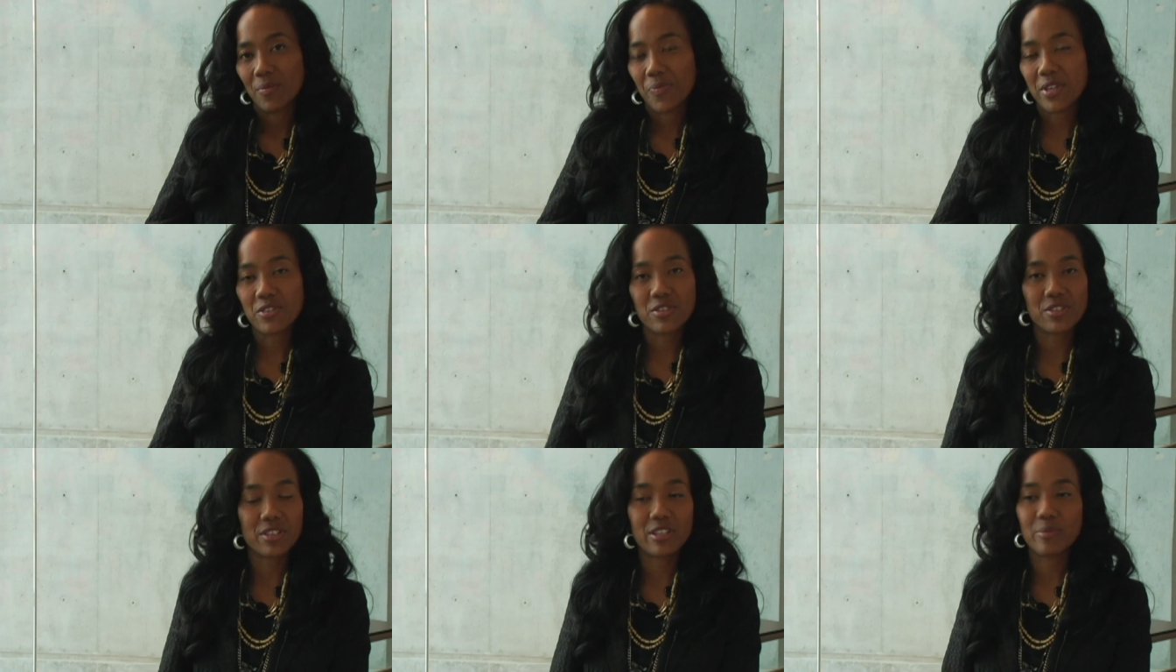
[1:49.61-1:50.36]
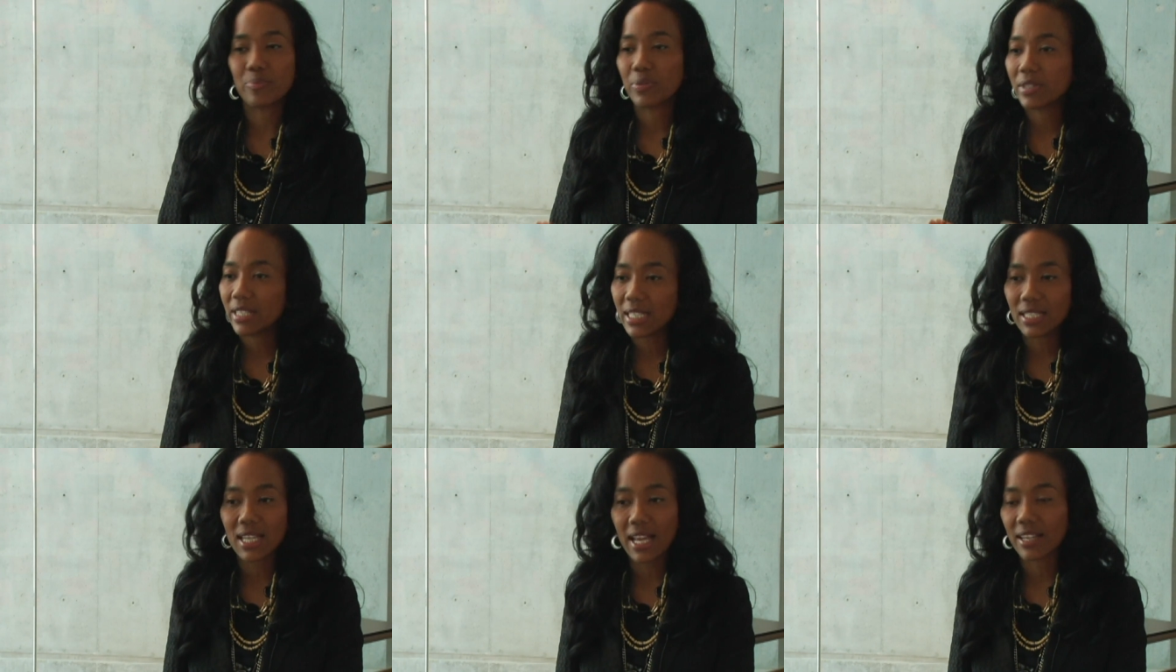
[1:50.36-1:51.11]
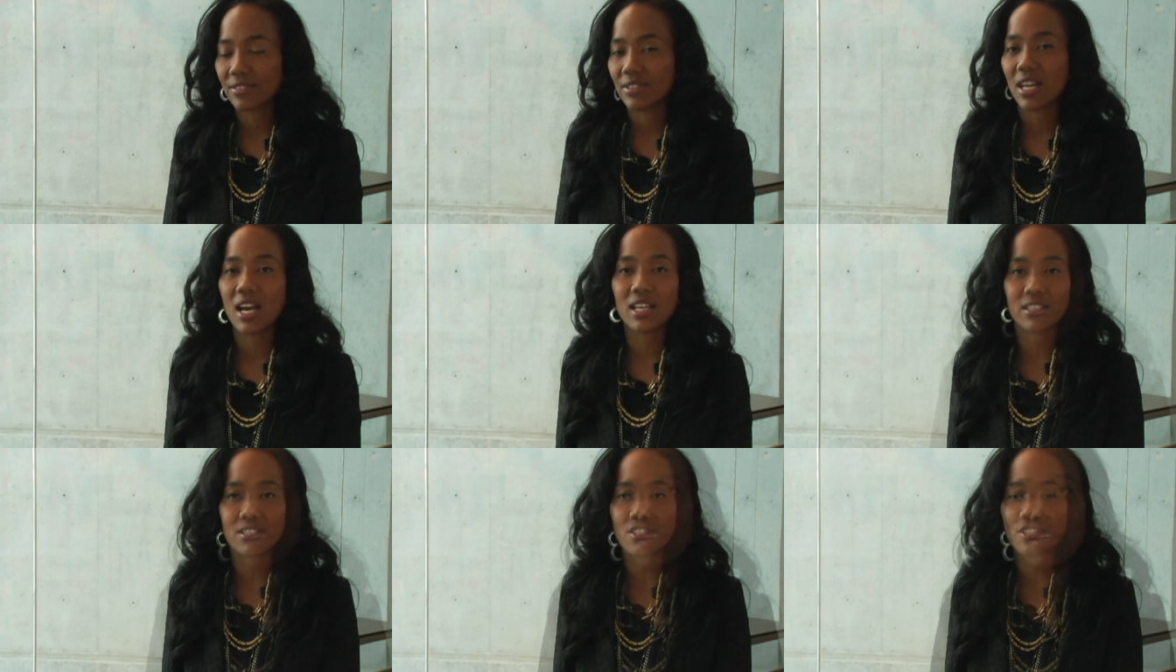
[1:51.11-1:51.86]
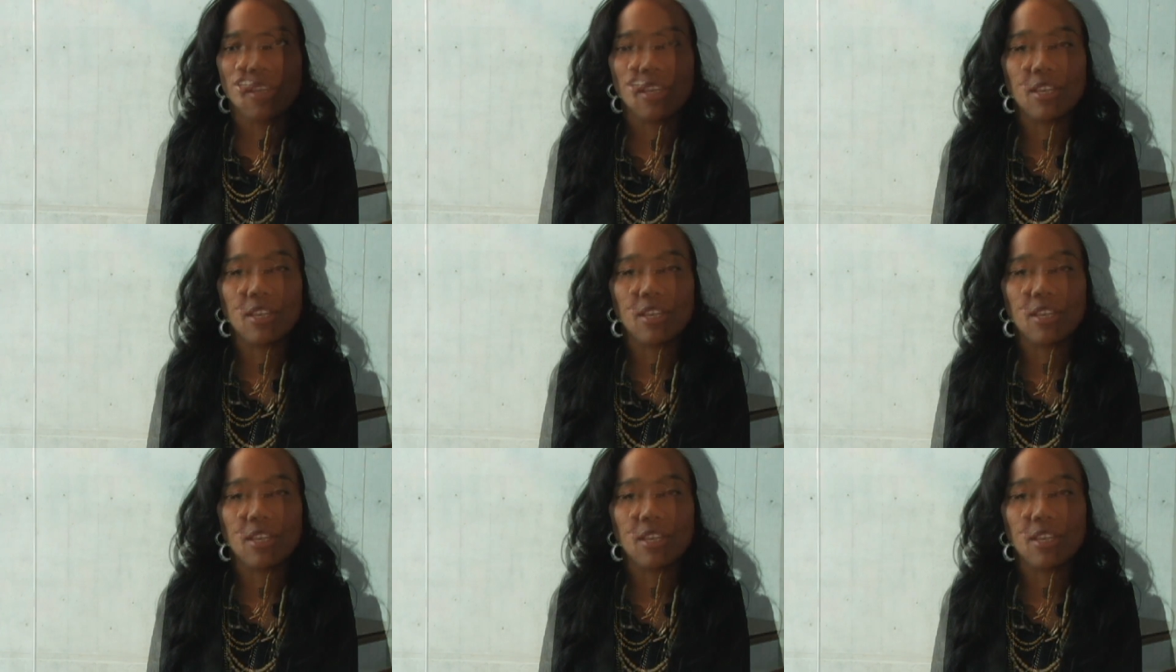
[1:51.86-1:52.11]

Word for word: There's just a complete lack of knowledge.